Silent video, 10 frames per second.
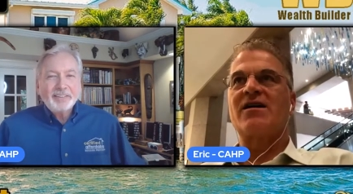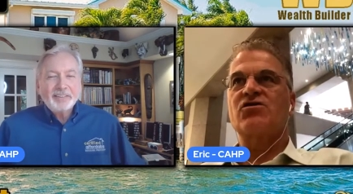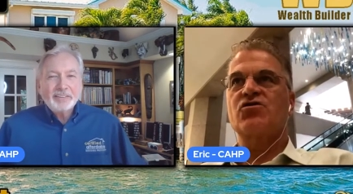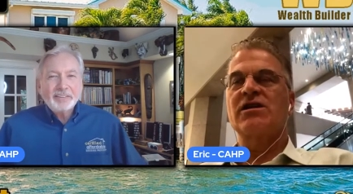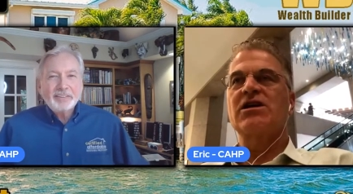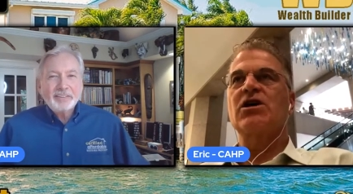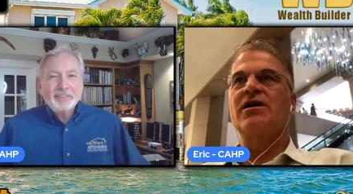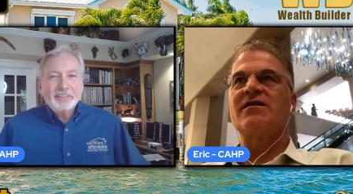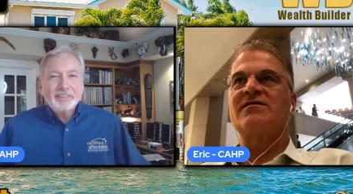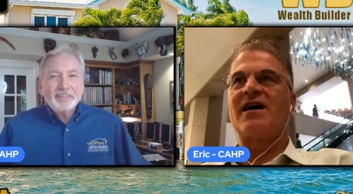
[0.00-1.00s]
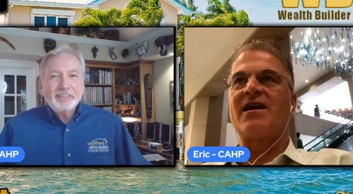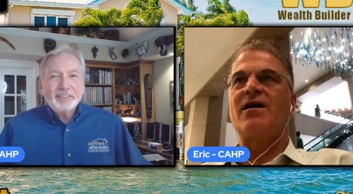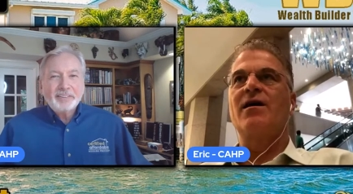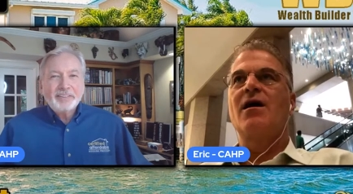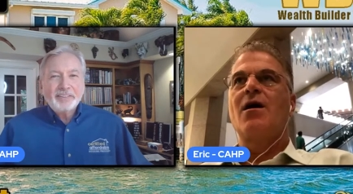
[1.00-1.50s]
Speaker 1: is really good. It's got a
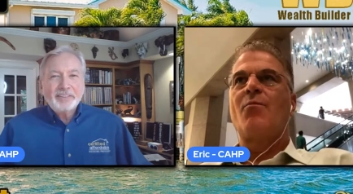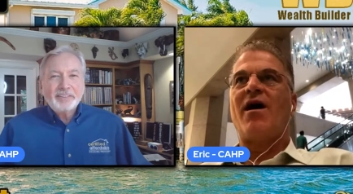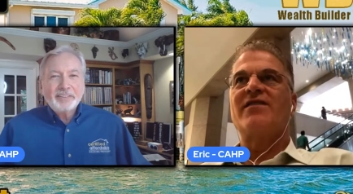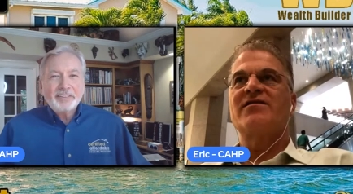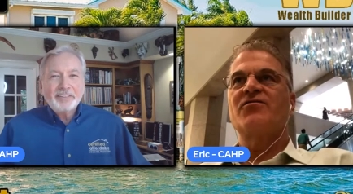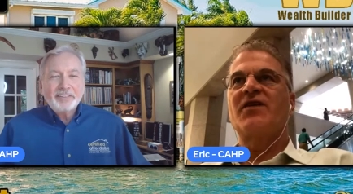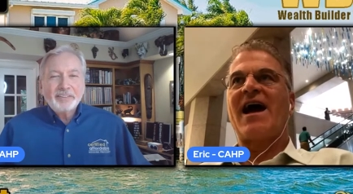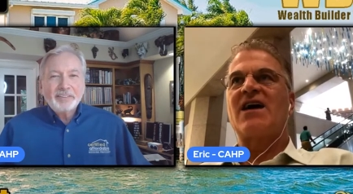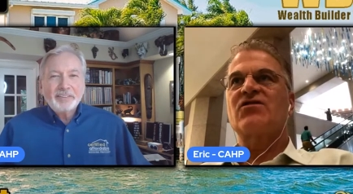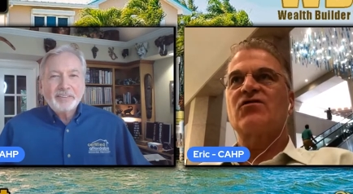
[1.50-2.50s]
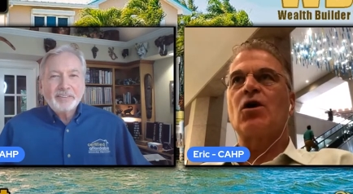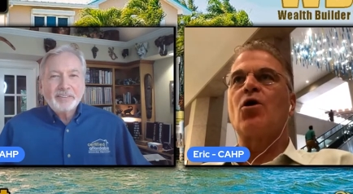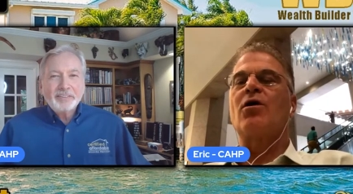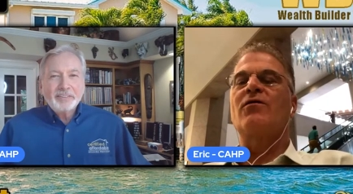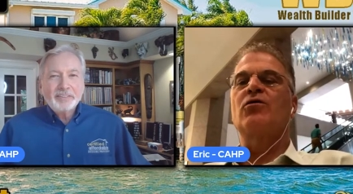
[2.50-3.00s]
positive cash flow
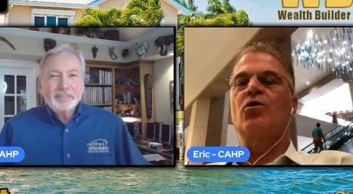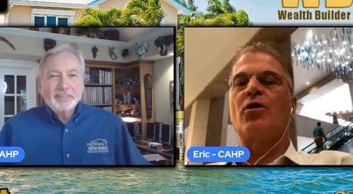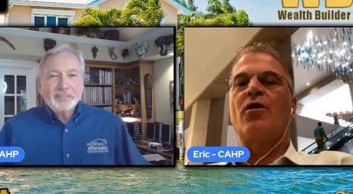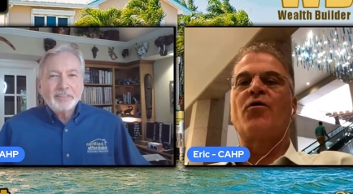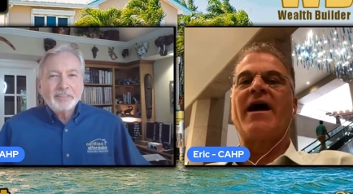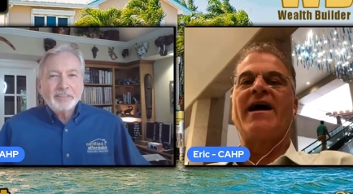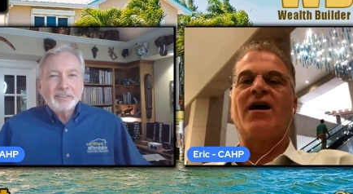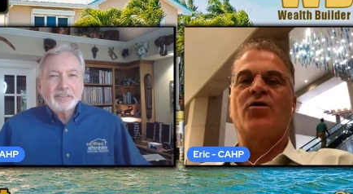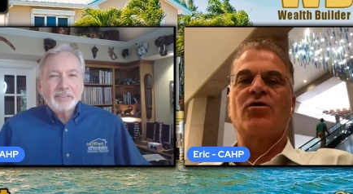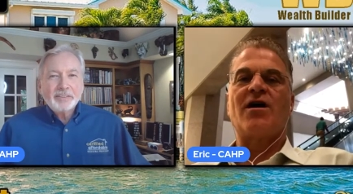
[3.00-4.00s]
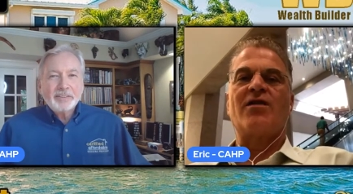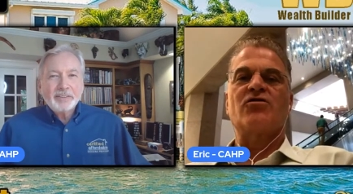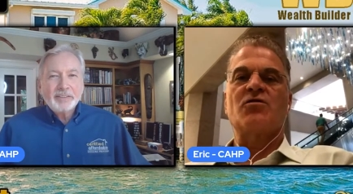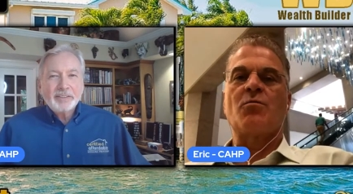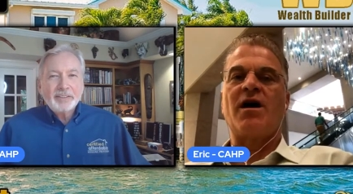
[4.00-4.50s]
of a little over eight hundred dollars a
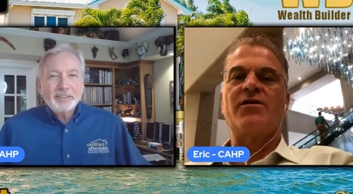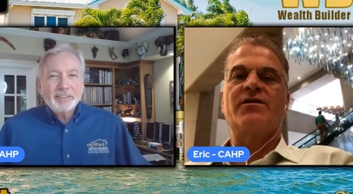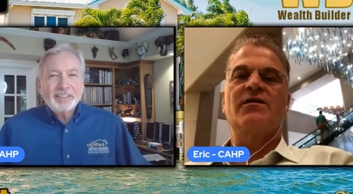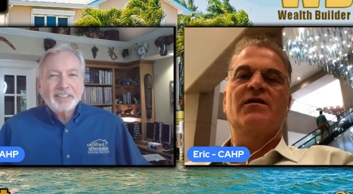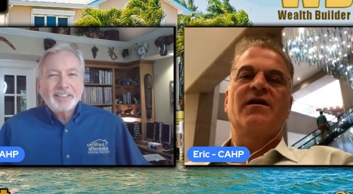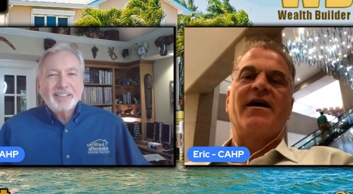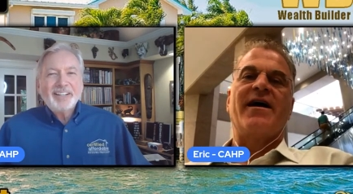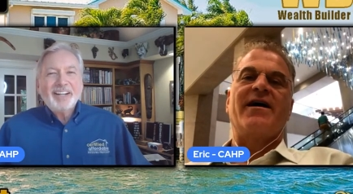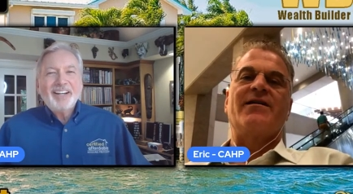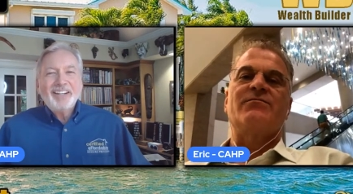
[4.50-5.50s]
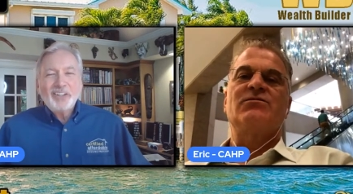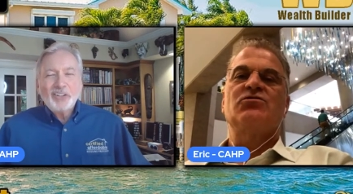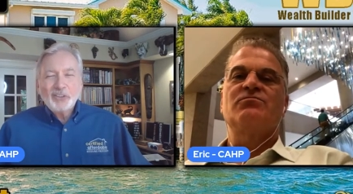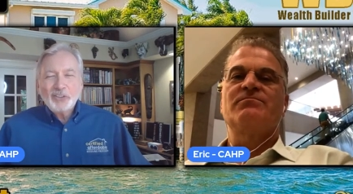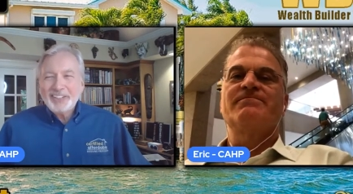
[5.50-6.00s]
month. And eight
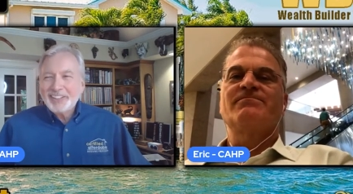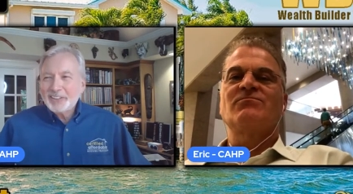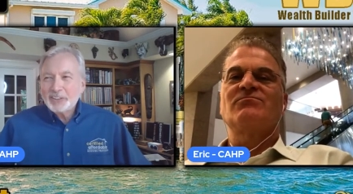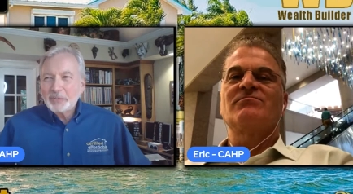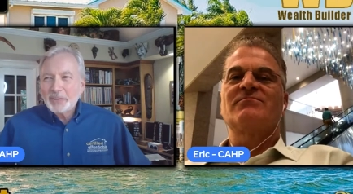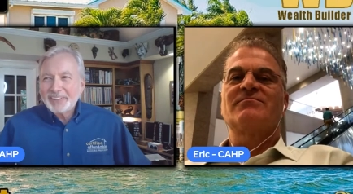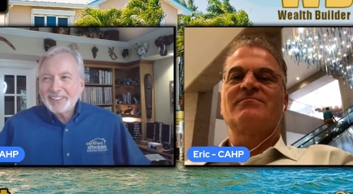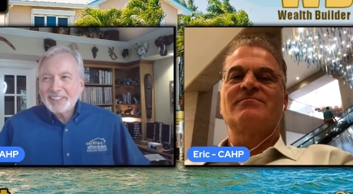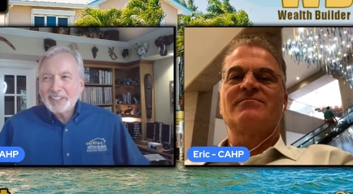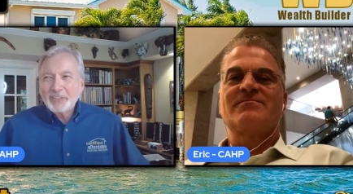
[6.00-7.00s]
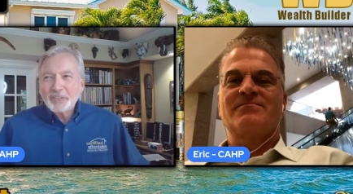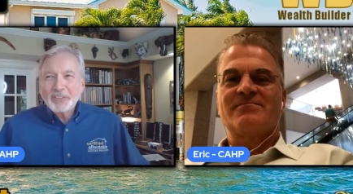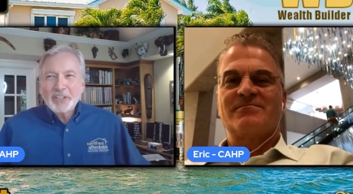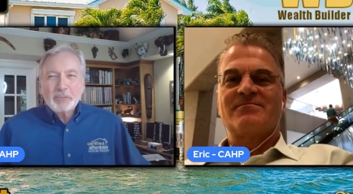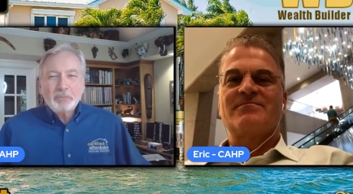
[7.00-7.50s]
hundred
Speaker 2: dollars a month. That's
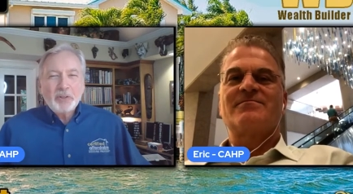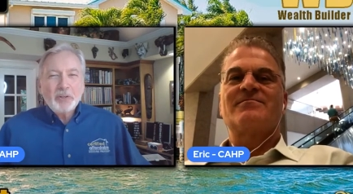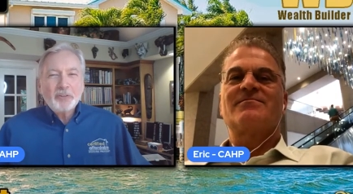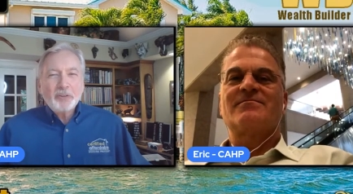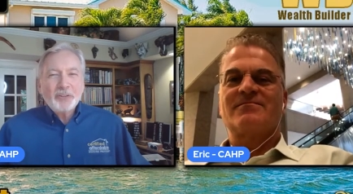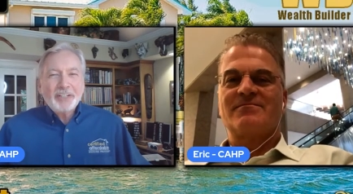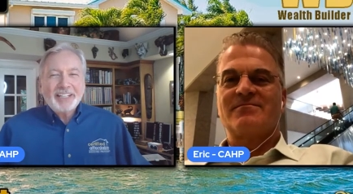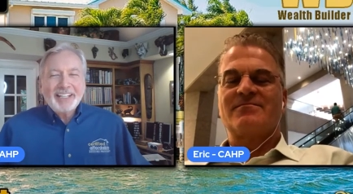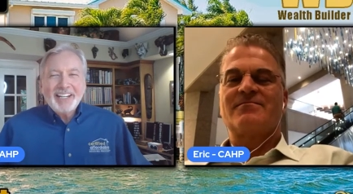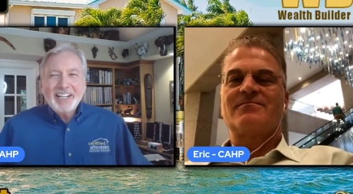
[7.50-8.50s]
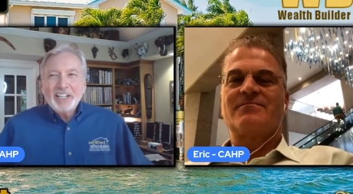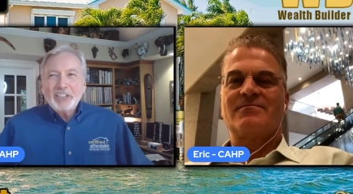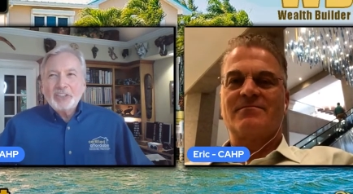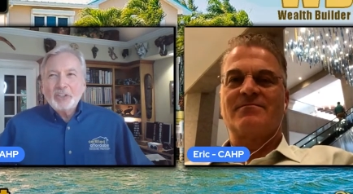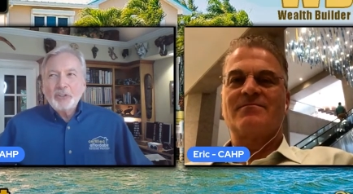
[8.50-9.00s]
that's beautiful thing.
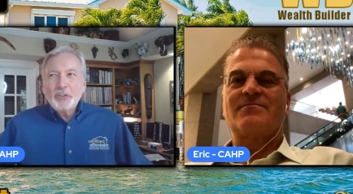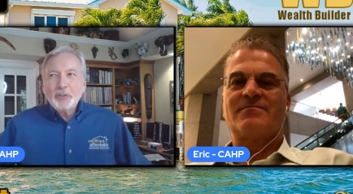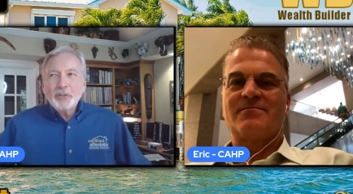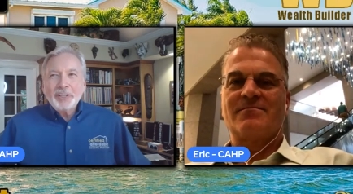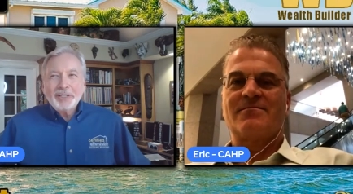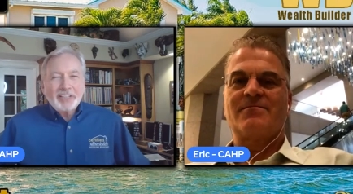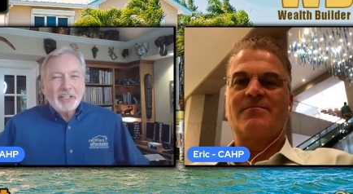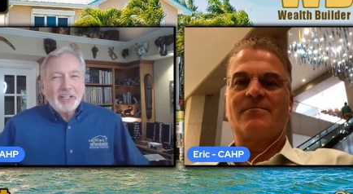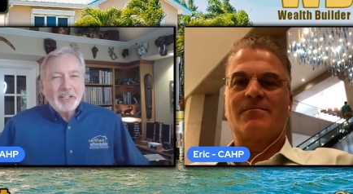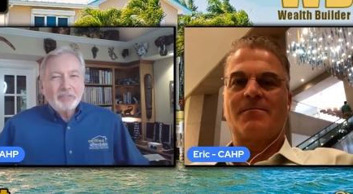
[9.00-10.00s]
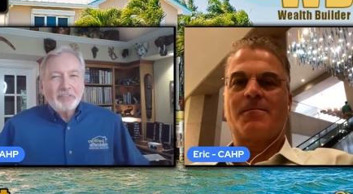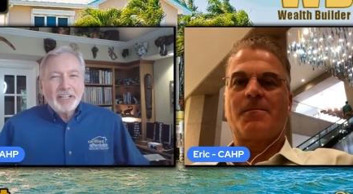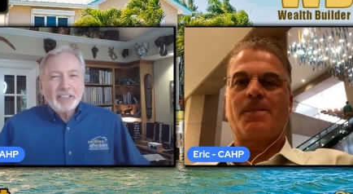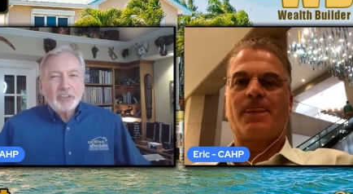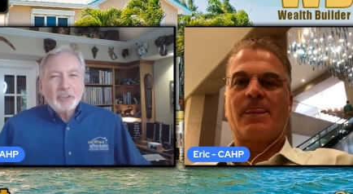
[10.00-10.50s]
So you're taking
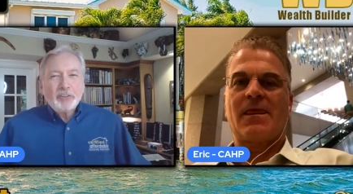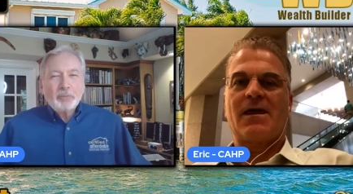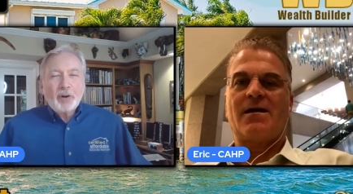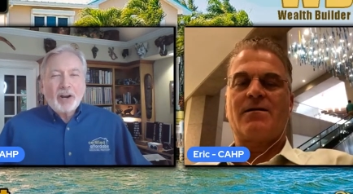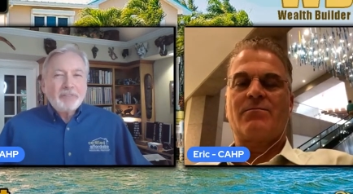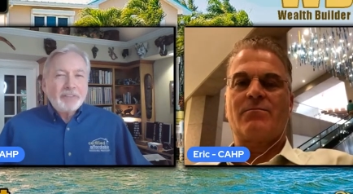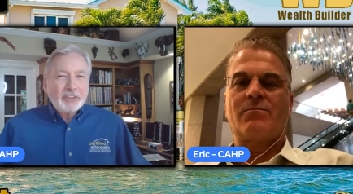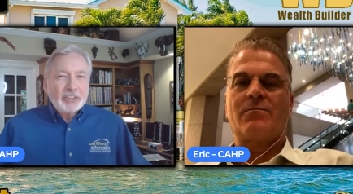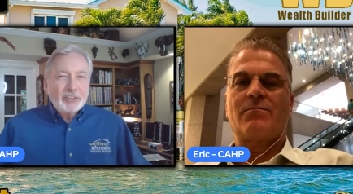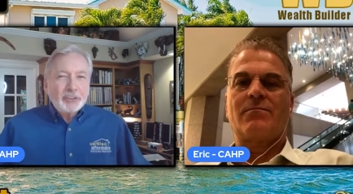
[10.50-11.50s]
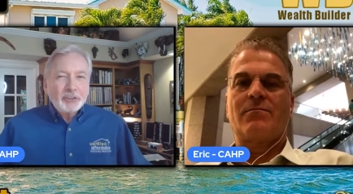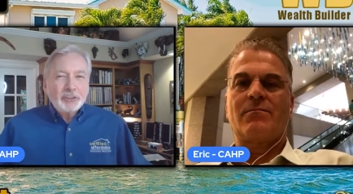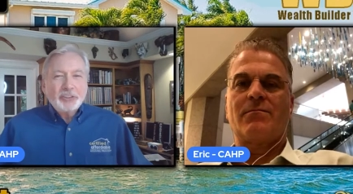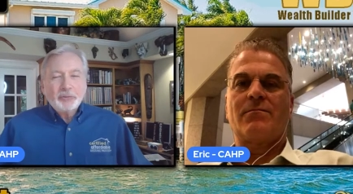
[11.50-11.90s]
advantage of the profit centers that